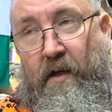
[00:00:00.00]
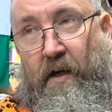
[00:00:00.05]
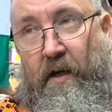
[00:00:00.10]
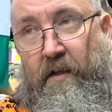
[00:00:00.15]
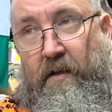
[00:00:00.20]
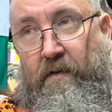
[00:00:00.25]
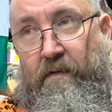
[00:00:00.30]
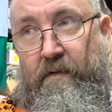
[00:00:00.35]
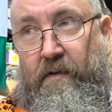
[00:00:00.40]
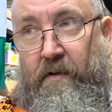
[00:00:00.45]

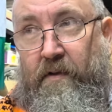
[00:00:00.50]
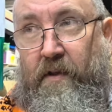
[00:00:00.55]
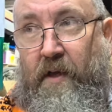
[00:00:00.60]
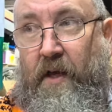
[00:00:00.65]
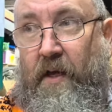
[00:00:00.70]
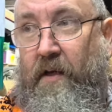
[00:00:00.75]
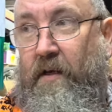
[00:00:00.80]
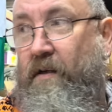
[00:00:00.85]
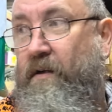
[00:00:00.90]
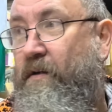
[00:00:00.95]
And if you
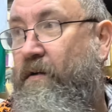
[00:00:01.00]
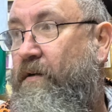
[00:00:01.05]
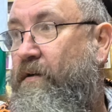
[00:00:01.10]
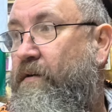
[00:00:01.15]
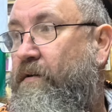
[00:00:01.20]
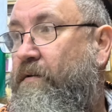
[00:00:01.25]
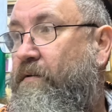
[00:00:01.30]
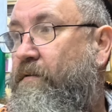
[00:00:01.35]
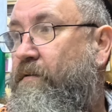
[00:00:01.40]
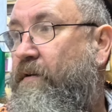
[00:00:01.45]
think,
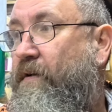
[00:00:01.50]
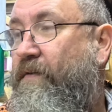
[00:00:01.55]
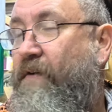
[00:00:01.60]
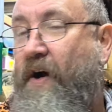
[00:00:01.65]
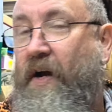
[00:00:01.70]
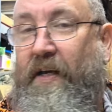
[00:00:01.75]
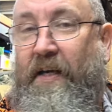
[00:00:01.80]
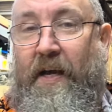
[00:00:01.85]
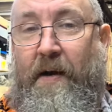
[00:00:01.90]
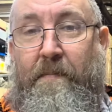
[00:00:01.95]
if
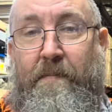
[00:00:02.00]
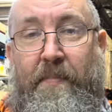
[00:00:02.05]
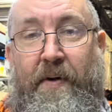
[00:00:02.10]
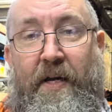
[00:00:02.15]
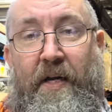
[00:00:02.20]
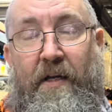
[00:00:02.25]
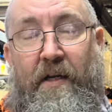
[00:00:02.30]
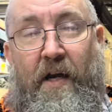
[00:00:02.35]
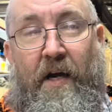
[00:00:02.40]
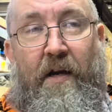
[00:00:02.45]
I can
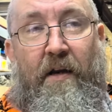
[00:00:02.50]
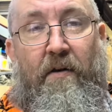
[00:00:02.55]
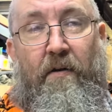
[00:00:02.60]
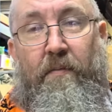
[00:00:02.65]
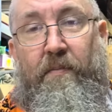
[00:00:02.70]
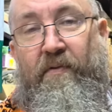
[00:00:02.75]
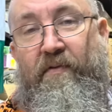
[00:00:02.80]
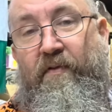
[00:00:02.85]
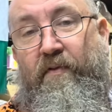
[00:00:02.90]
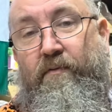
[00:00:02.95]
bring a
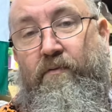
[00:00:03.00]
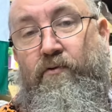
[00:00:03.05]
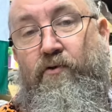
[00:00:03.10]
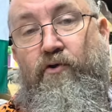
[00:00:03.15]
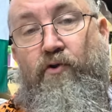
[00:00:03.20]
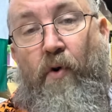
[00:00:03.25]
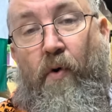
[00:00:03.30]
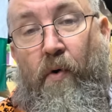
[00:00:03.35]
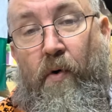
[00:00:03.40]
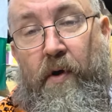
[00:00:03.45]
little bit of
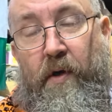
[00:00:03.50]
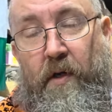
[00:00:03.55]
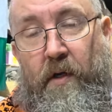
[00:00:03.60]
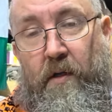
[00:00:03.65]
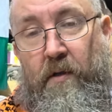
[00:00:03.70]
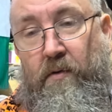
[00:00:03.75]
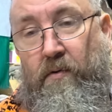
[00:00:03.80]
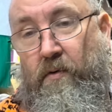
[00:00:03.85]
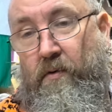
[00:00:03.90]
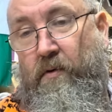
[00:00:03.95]
joy
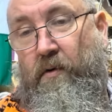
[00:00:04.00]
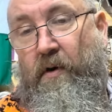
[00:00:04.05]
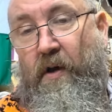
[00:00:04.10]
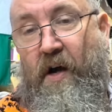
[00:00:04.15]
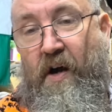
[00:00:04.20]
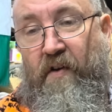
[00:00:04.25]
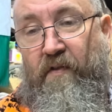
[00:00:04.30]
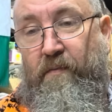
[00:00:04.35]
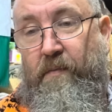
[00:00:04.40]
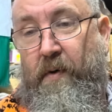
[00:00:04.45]
into your
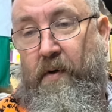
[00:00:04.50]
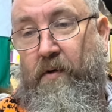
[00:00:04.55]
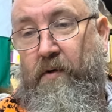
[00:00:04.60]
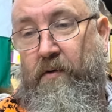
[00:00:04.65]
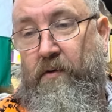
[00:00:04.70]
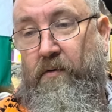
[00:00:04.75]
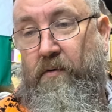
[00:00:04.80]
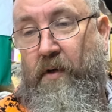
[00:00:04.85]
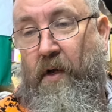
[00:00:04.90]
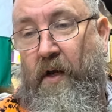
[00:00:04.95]
life
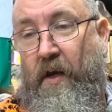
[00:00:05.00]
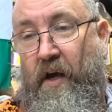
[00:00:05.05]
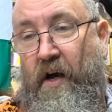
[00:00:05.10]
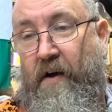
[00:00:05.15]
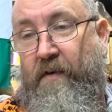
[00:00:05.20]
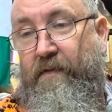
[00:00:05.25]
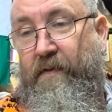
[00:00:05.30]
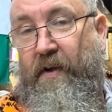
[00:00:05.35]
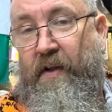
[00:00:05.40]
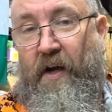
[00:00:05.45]
because you can
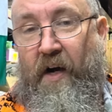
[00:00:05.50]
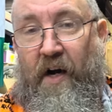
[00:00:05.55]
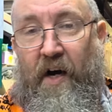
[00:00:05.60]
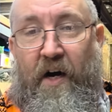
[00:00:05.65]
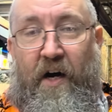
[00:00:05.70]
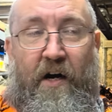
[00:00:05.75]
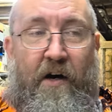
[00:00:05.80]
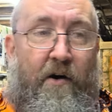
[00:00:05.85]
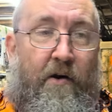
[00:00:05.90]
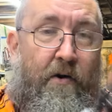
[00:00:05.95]
laugh at
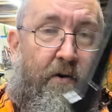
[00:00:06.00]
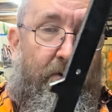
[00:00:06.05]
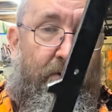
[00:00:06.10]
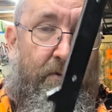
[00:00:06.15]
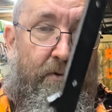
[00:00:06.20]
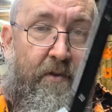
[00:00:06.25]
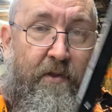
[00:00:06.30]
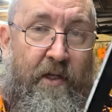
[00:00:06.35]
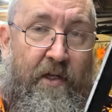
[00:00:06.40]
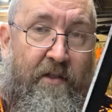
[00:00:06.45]
how
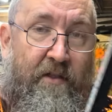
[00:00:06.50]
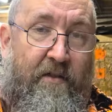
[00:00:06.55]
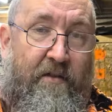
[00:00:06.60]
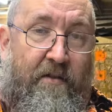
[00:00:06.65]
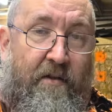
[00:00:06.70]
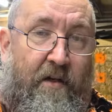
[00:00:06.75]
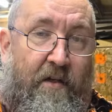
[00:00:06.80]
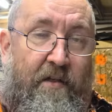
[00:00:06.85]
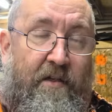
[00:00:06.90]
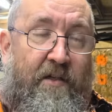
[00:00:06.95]
useless
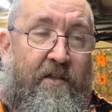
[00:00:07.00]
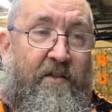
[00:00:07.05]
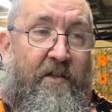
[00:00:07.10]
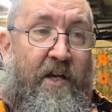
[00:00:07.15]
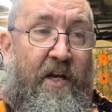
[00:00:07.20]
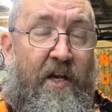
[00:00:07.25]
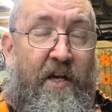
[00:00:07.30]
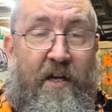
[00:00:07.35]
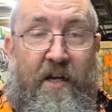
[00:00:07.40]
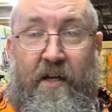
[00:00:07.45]
is
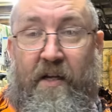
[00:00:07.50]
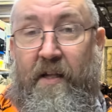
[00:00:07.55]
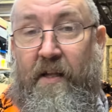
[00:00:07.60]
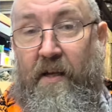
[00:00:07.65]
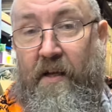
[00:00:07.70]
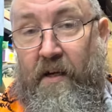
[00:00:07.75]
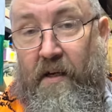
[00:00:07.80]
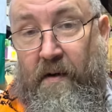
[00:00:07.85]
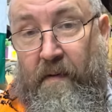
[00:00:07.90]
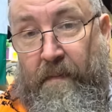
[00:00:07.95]
he,
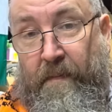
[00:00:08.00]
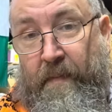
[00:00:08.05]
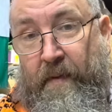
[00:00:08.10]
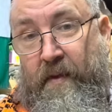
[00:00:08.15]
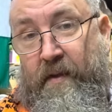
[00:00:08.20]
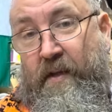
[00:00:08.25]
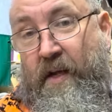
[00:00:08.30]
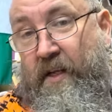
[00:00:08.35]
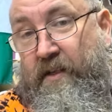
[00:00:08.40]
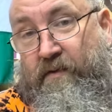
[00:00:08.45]

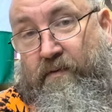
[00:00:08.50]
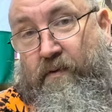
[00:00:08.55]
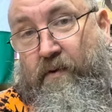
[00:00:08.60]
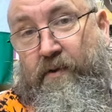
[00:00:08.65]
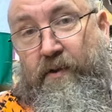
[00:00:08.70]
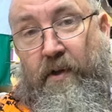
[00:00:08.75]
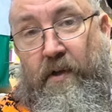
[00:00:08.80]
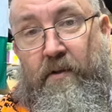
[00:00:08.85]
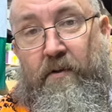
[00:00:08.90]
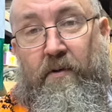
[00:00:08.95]
that's
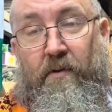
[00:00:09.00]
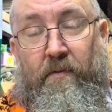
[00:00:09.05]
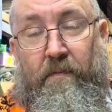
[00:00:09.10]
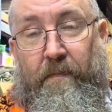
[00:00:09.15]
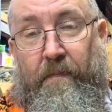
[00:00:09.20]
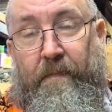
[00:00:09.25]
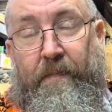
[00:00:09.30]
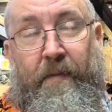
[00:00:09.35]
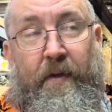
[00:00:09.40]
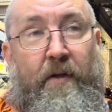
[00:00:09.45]
worth it too,
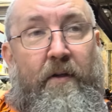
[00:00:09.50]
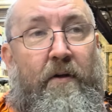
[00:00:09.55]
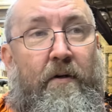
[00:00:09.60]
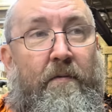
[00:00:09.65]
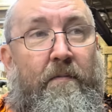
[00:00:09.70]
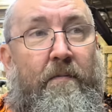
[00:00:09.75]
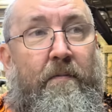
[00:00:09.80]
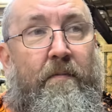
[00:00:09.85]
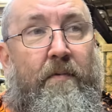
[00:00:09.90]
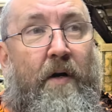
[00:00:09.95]
you
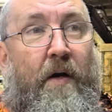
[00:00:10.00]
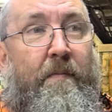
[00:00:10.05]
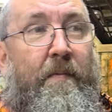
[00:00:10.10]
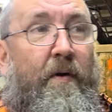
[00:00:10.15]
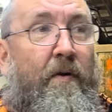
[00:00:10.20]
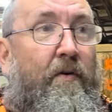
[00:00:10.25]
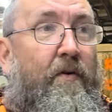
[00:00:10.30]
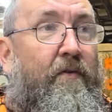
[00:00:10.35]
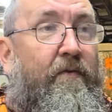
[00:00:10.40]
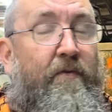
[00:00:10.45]
know. Come
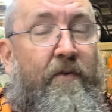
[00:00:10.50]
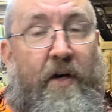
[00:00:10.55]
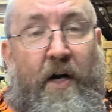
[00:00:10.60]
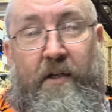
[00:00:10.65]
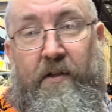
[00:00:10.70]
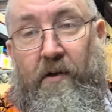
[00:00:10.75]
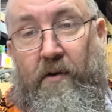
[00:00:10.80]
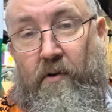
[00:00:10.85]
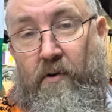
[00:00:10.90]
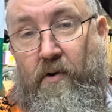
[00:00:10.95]
along for
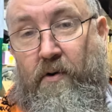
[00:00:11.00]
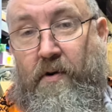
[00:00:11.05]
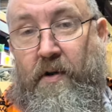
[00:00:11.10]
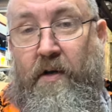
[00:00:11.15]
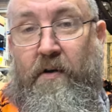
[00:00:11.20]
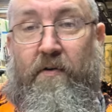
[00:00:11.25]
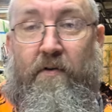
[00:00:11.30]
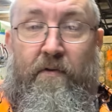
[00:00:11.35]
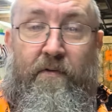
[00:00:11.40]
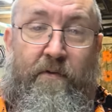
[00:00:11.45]
either
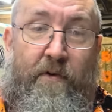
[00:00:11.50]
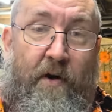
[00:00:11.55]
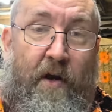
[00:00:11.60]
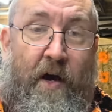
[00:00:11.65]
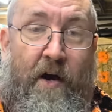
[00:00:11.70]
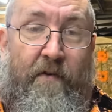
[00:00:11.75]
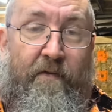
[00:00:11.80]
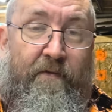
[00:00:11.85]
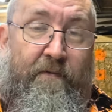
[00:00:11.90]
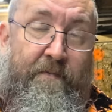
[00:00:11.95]
learning or for a
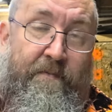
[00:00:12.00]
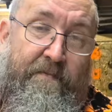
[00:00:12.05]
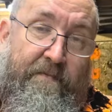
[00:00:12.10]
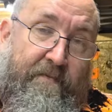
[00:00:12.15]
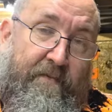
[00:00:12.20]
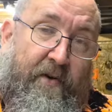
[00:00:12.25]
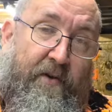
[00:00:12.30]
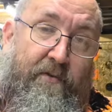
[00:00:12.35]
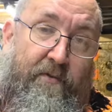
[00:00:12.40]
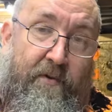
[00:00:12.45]
laugh,
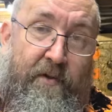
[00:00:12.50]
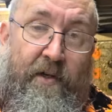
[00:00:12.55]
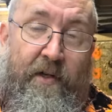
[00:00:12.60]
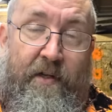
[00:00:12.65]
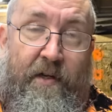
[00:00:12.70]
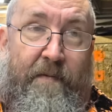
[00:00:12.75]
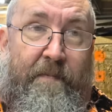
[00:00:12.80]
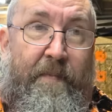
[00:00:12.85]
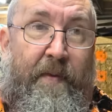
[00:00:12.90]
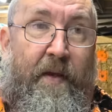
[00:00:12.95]
one or the
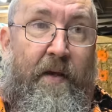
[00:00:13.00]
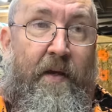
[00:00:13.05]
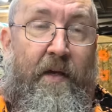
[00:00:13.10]
other.